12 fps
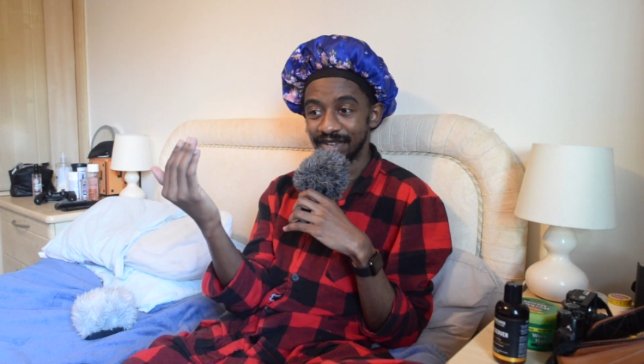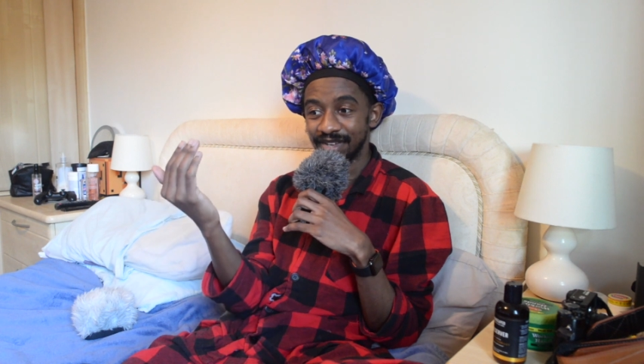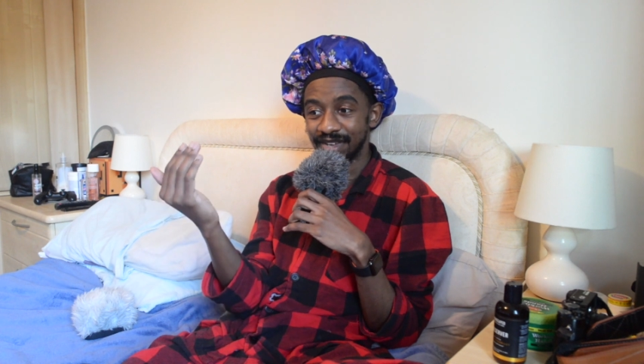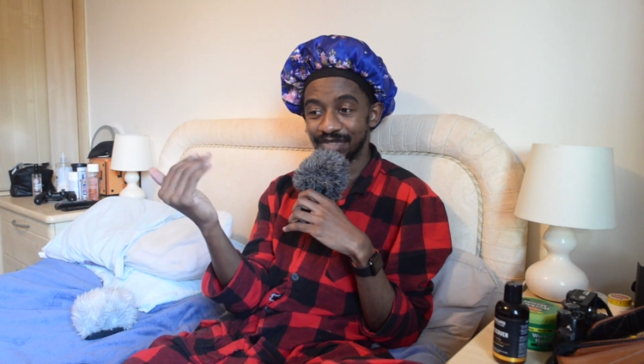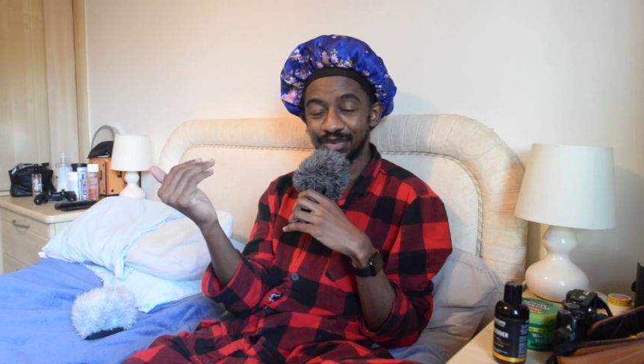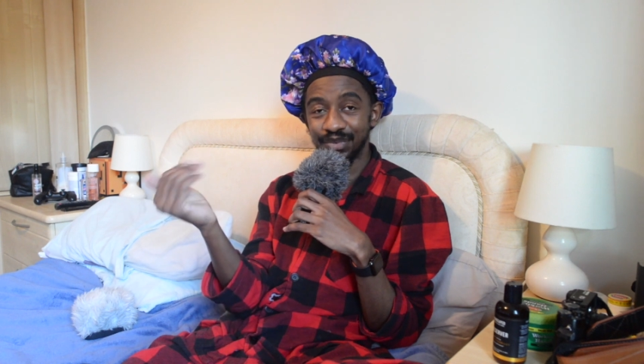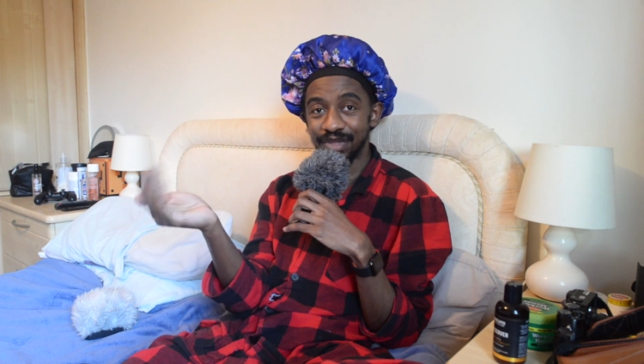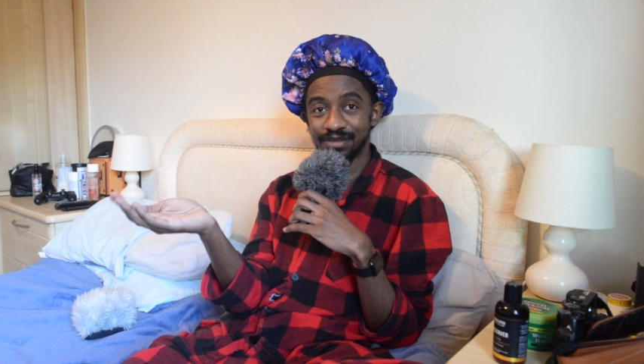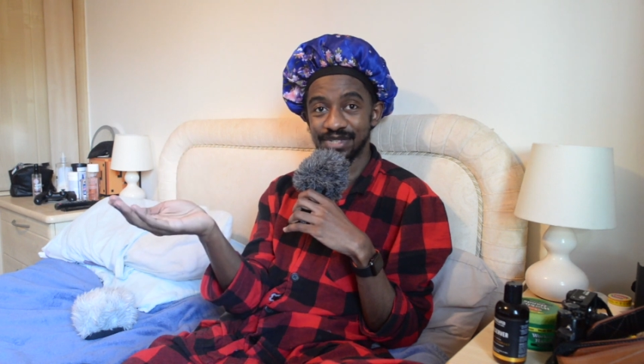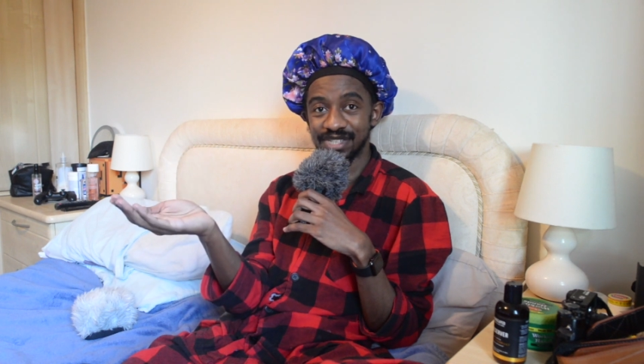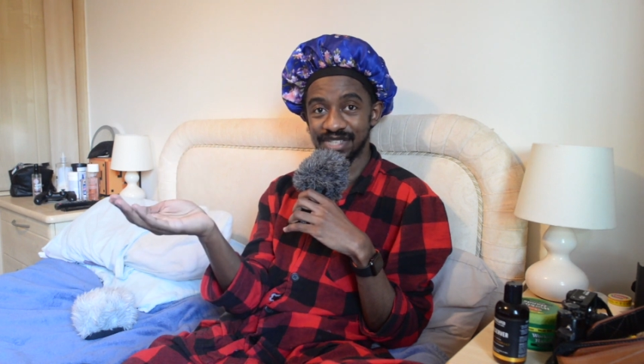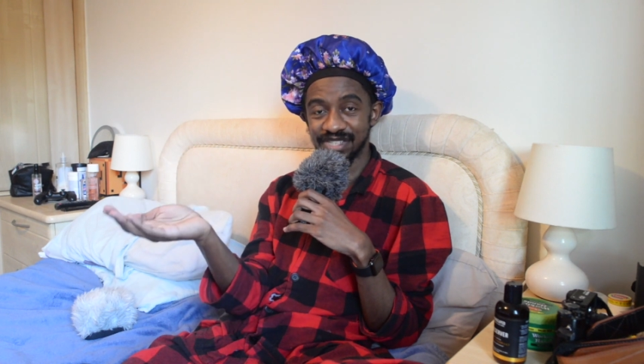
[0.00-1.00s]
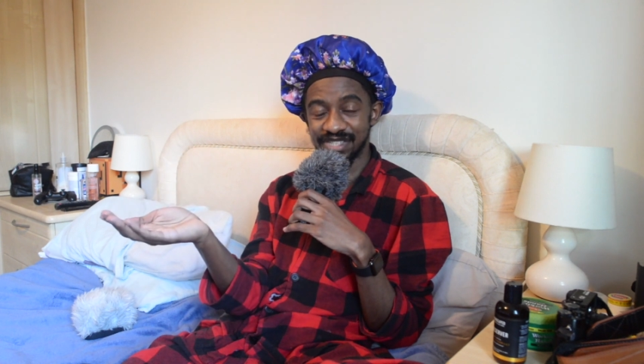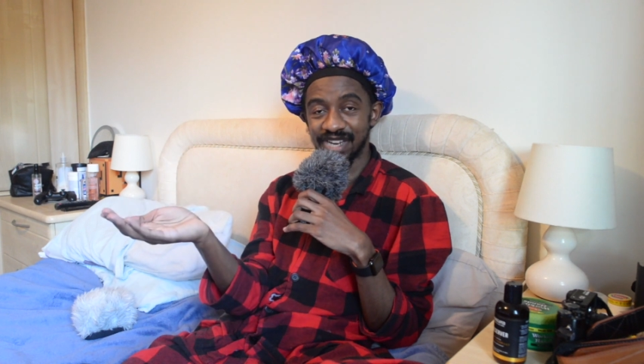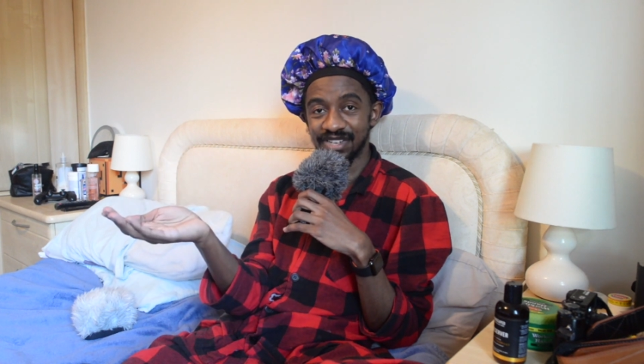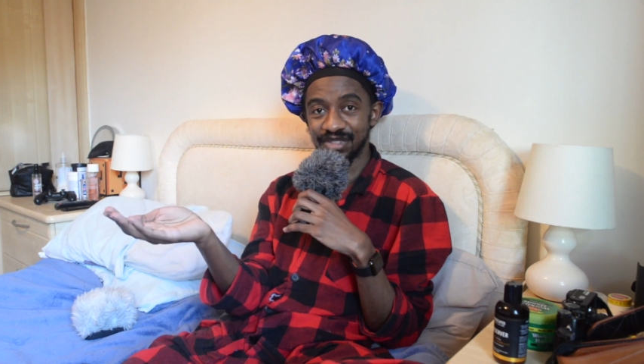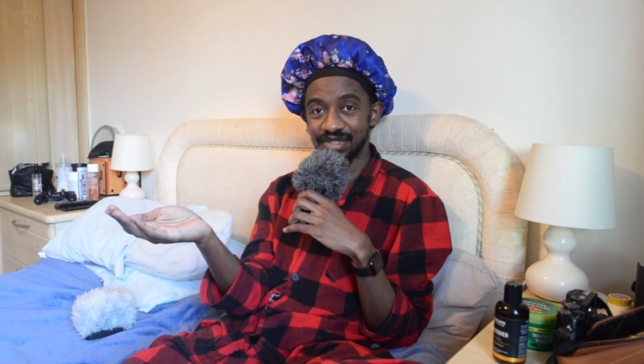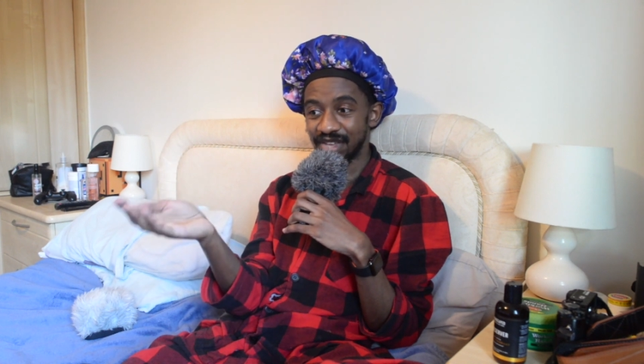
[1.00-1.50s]
I thought that was just a
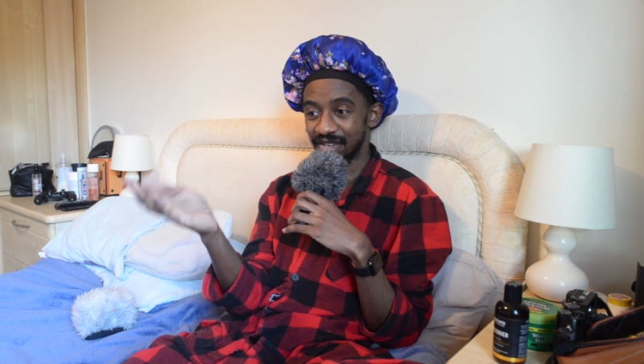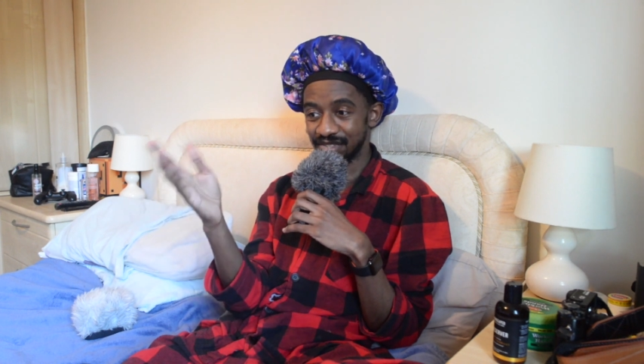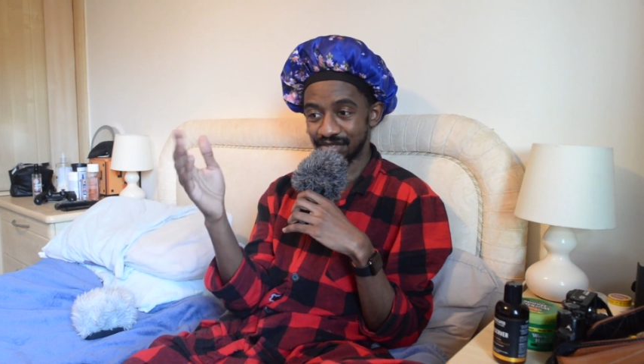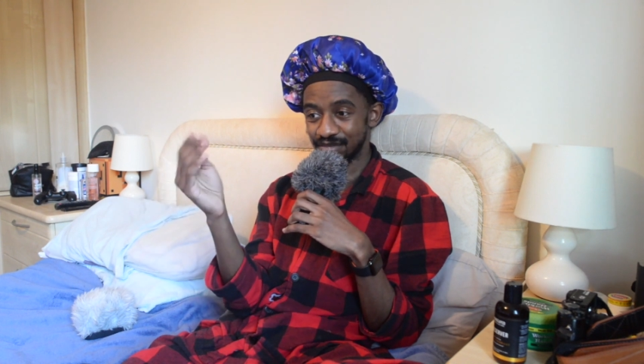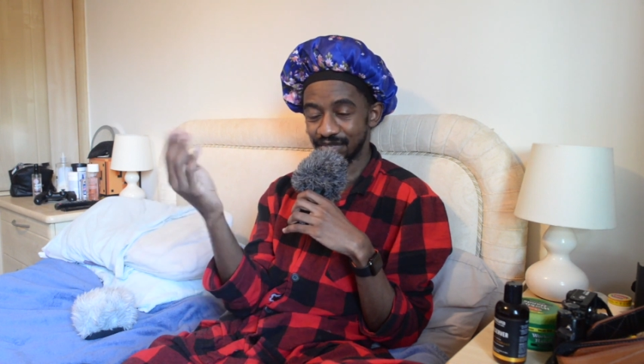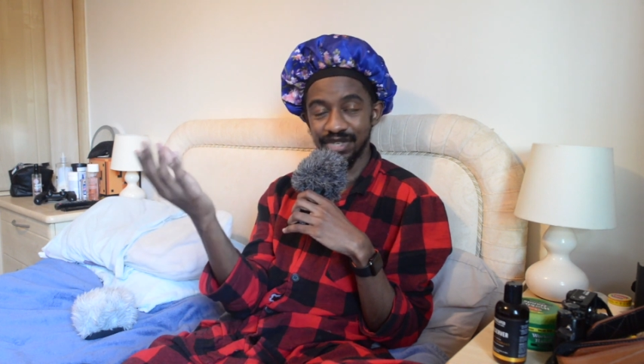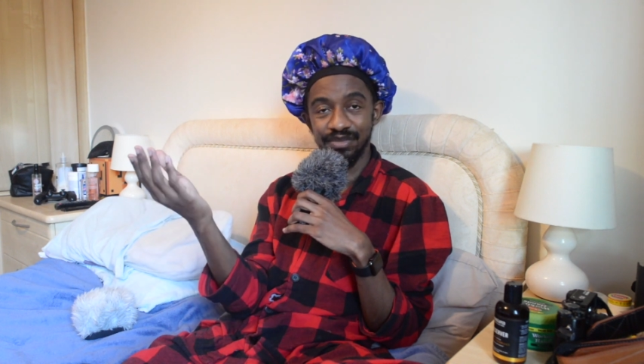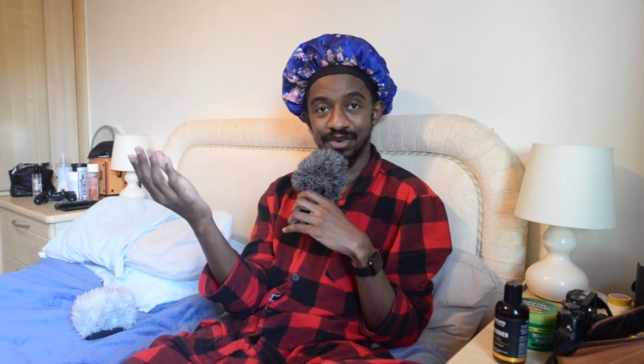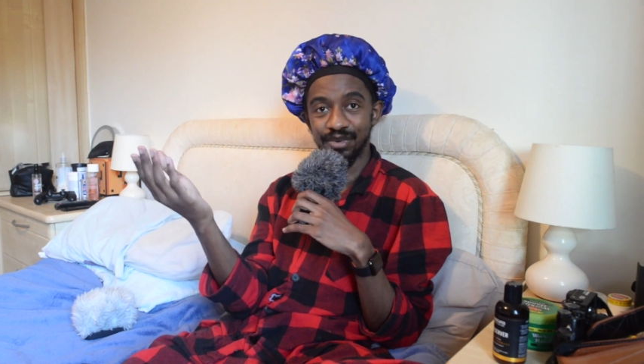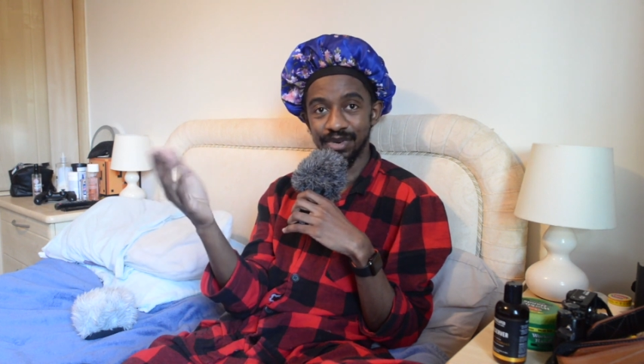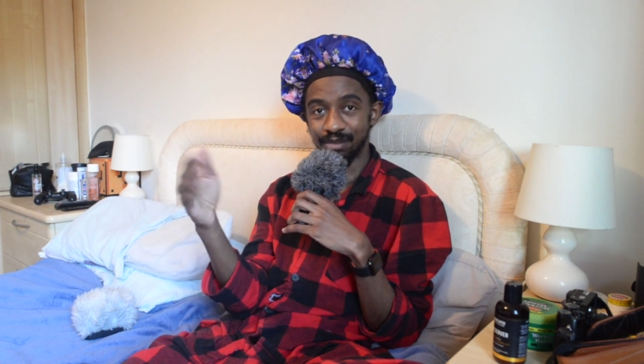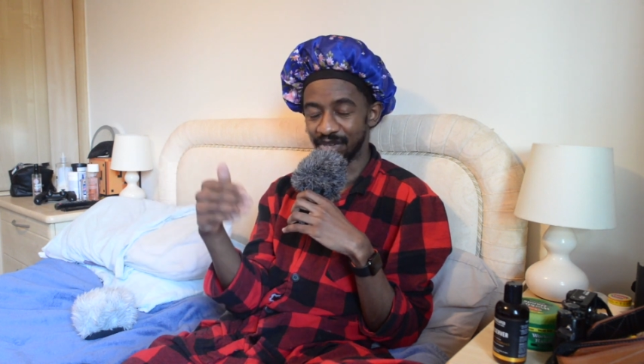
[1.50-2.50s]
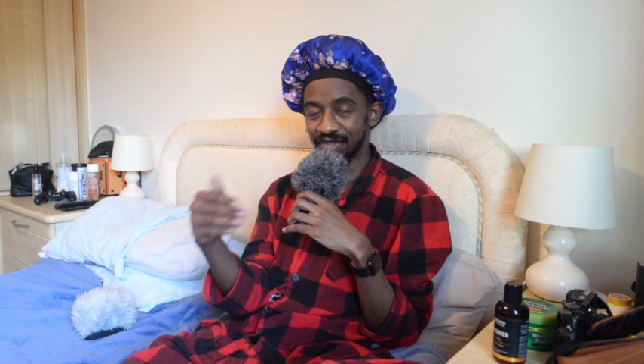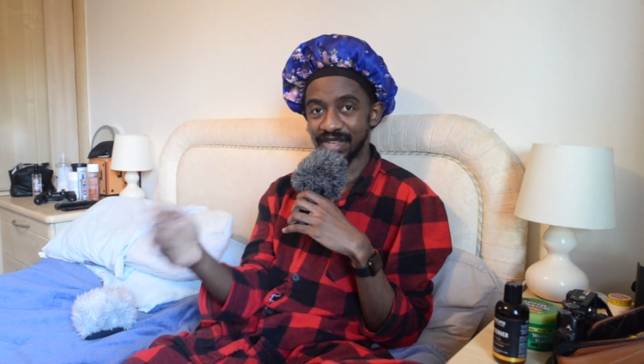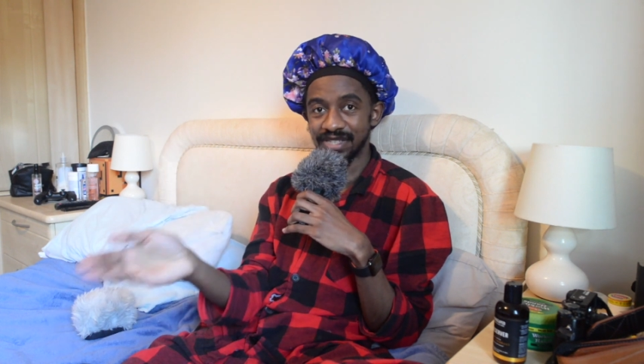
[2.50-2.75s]
standard thing. Squishy recorder button,